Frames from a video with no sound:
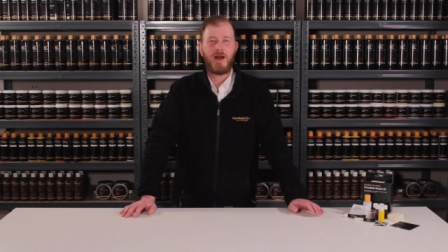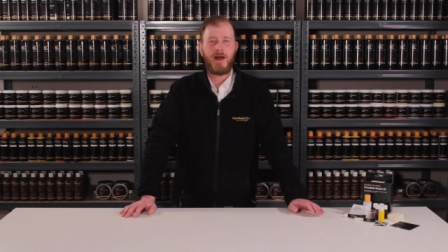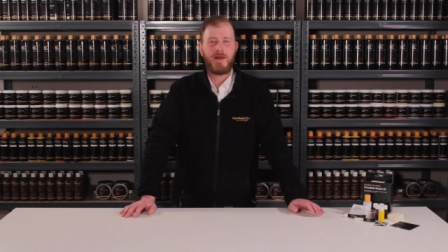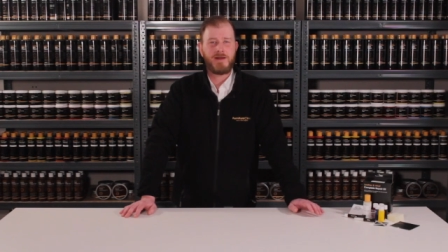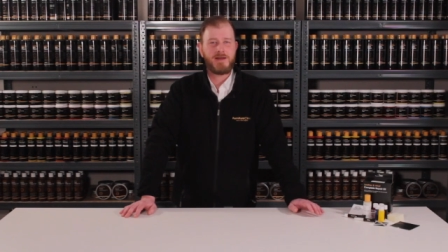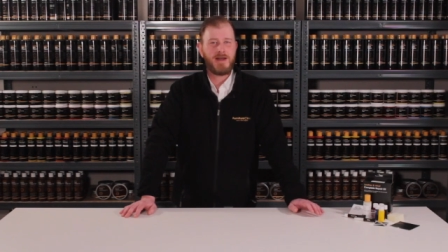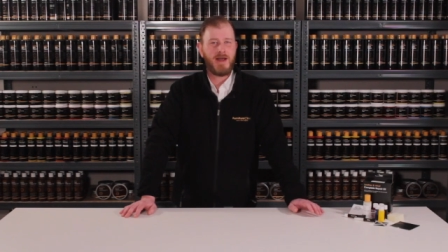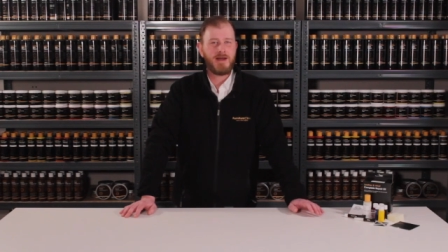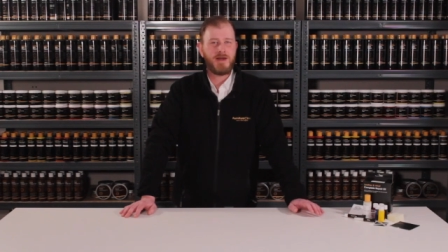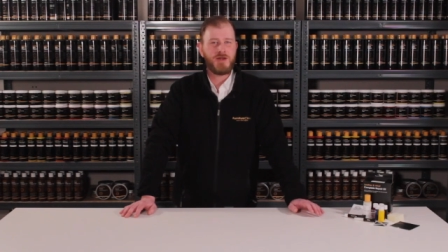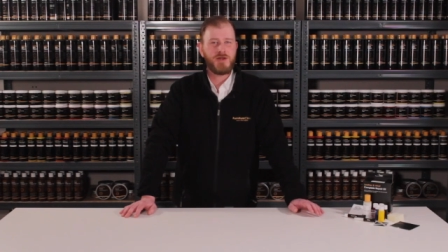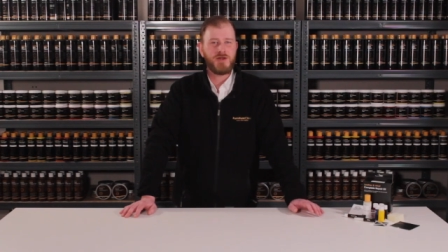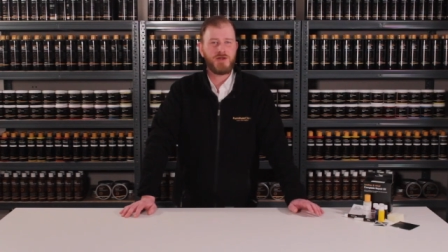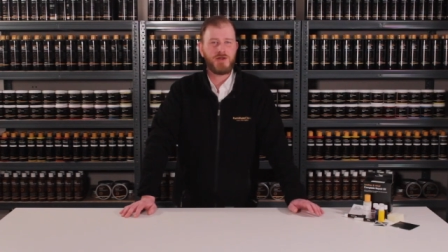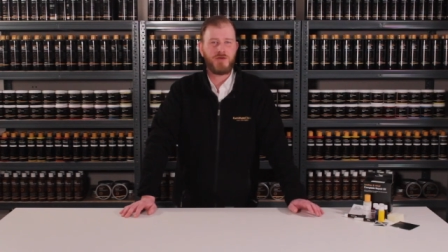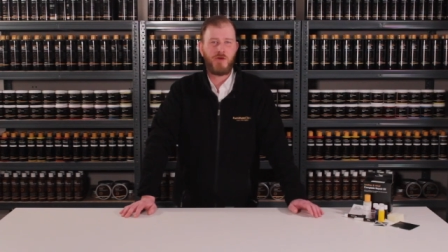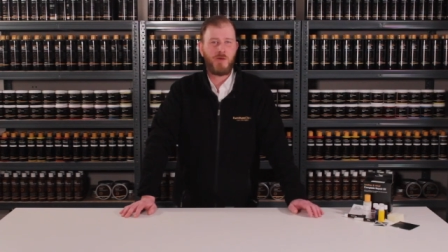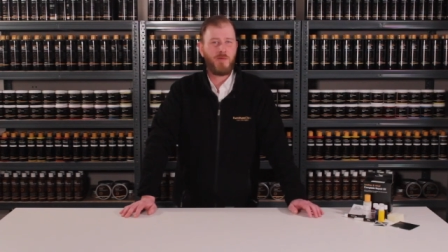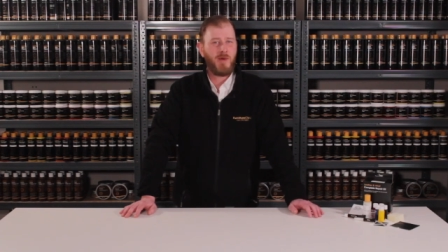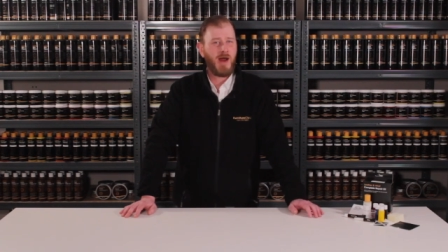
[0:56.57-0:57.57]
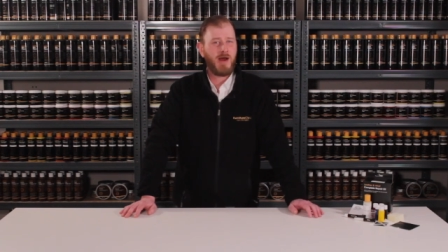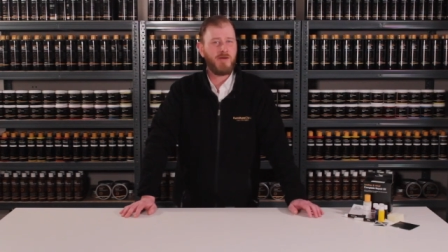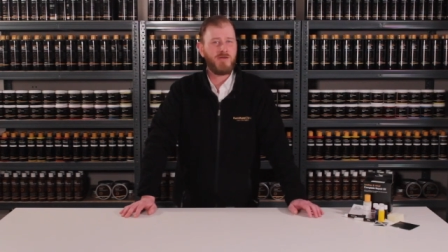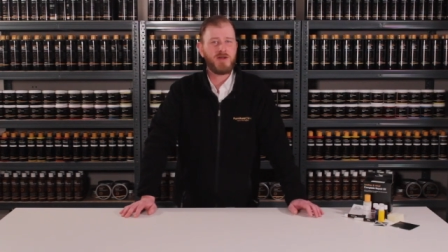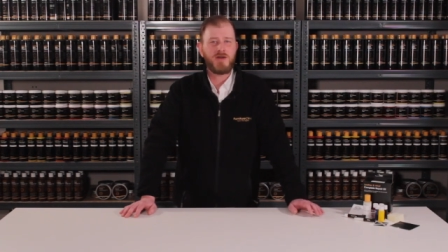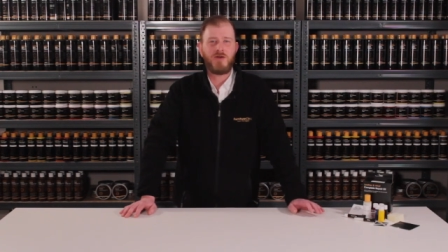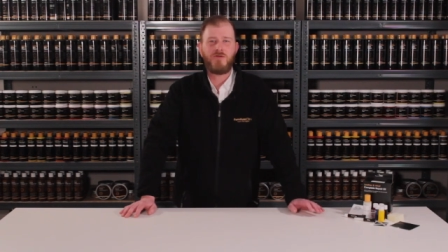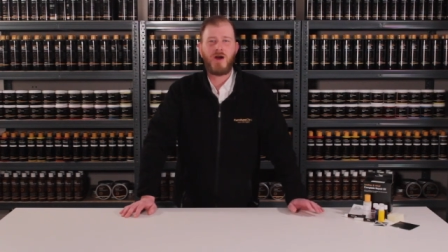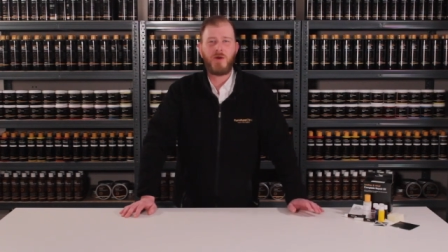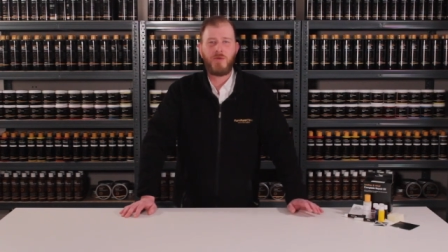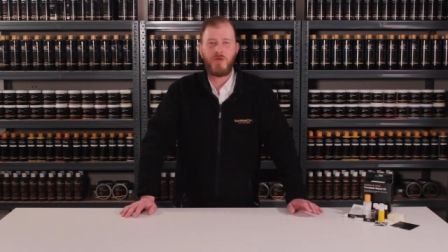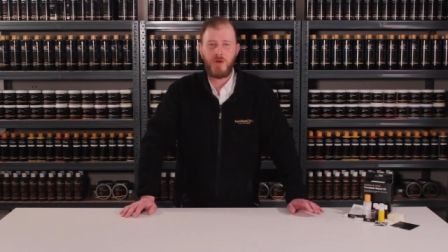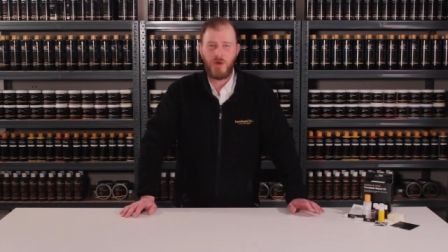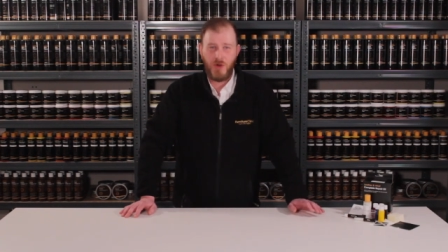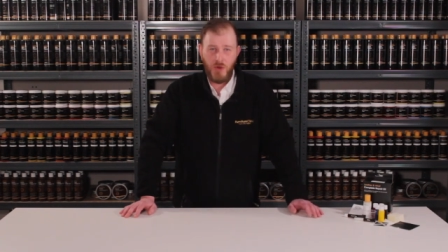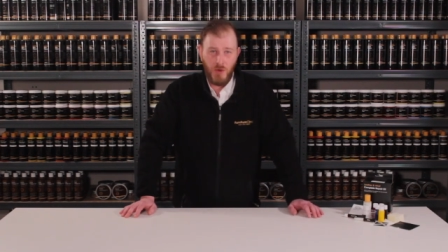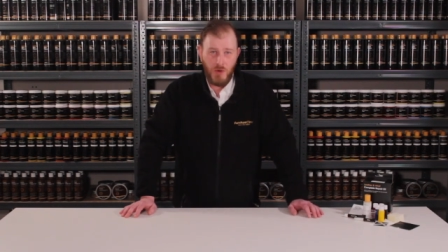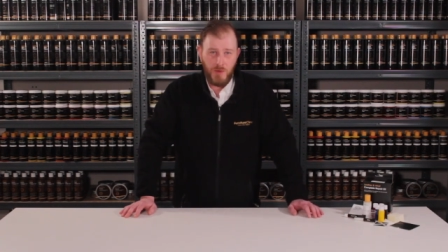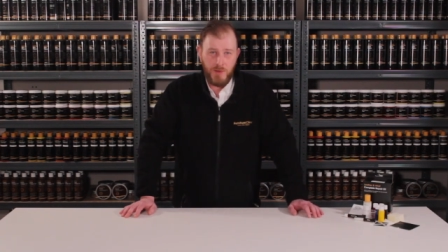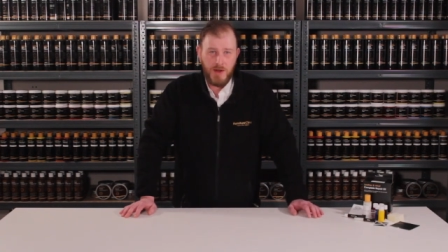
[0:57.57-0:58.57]
leather technicians and repairers around the
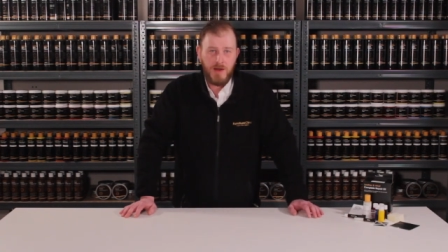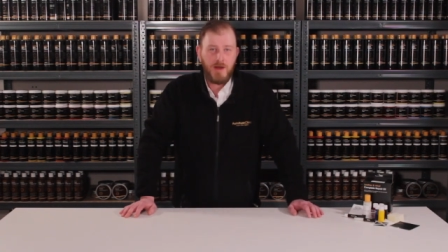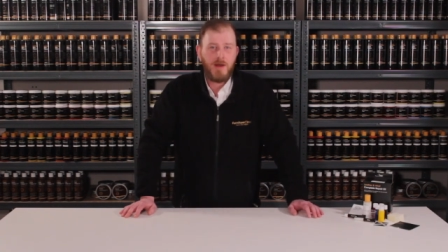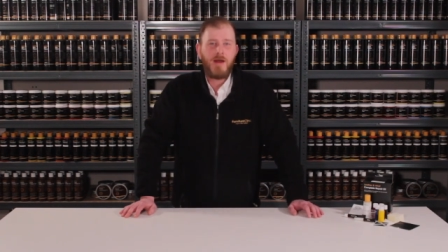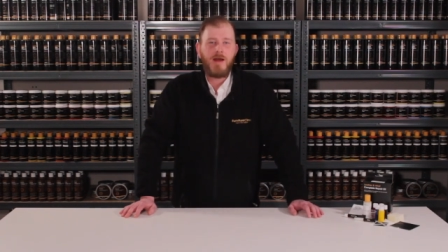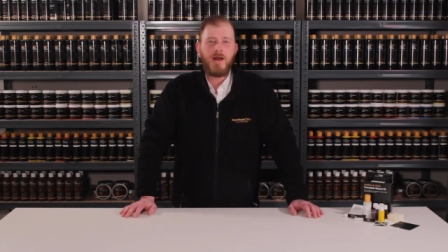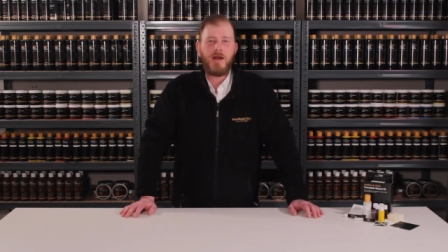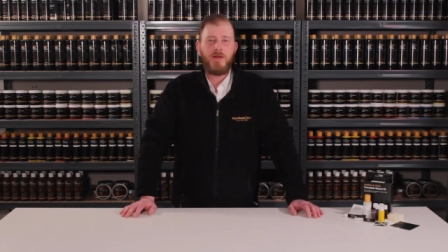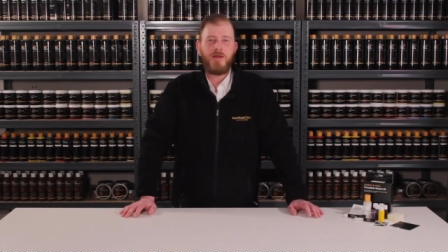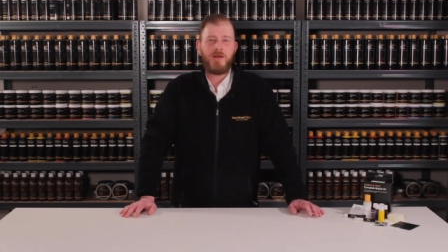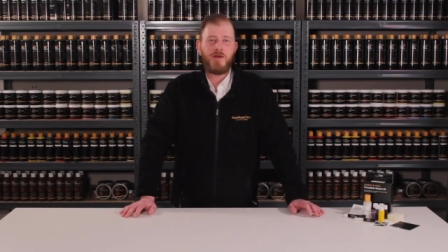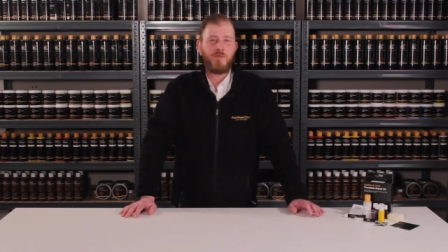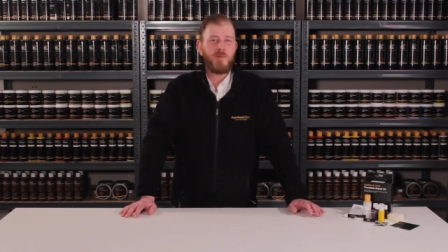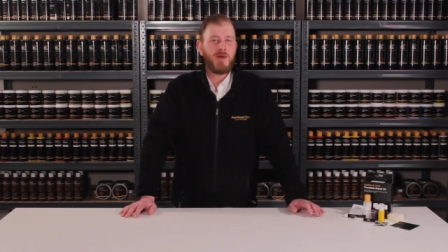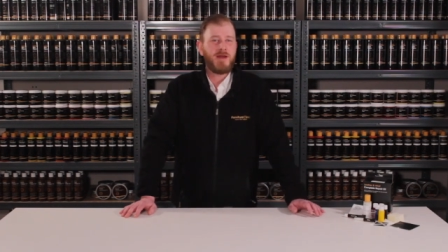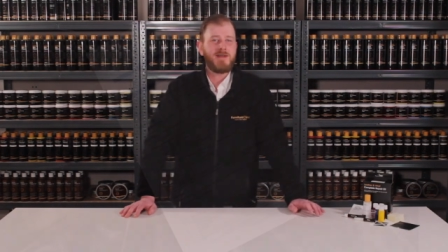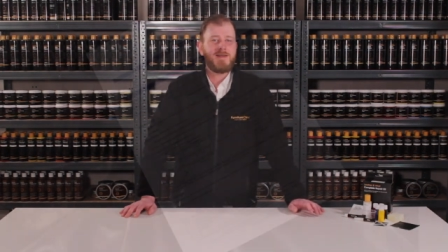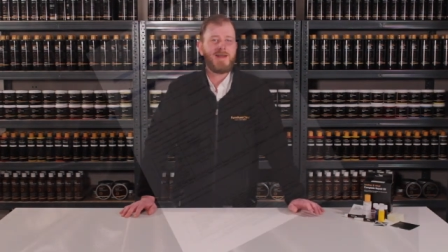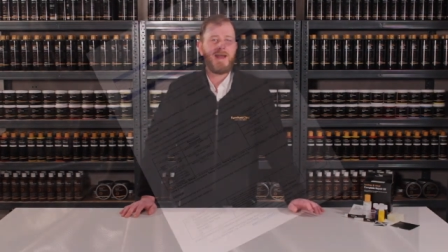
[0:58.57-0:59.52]
globe, and they have been